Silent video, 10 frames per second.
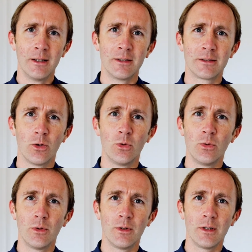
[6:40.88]

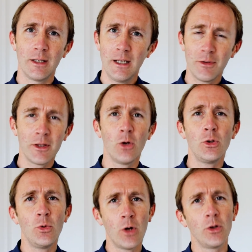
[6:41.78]
So even though
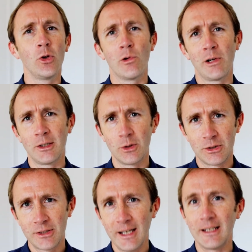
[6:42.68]
you know you are in a good
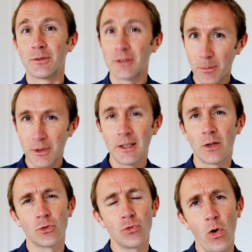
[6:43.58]
state, if something
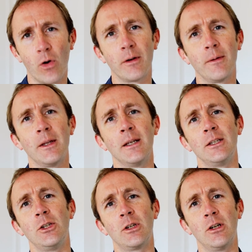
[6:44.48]
goes wrong,
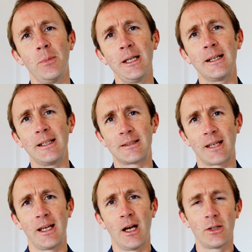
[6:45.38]
you could immediately
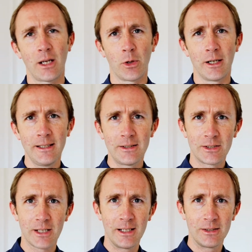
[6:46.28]
say, okay, well, I need to
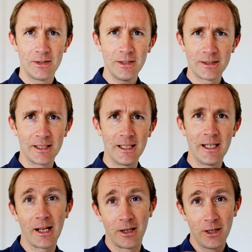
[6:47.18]
change this
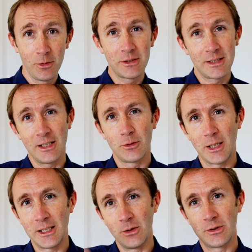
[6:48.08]
key, and I know this key is
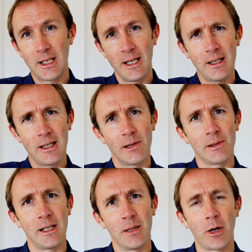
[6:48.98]
being used here, here,
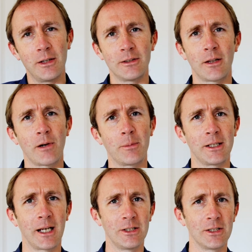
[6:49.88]
and here by these other
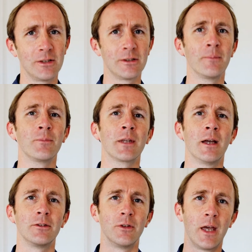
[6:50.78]
applications.
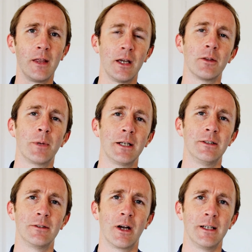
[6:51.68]
So they're the other
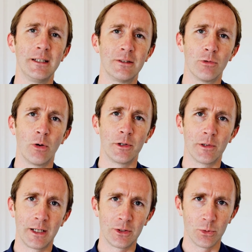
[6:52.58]
places that I need to roll the
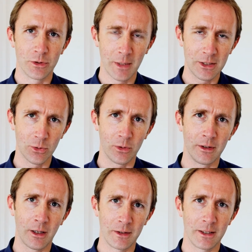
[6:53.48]
credential to make sure
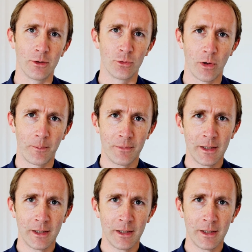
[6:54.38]
that nothing goes wrong.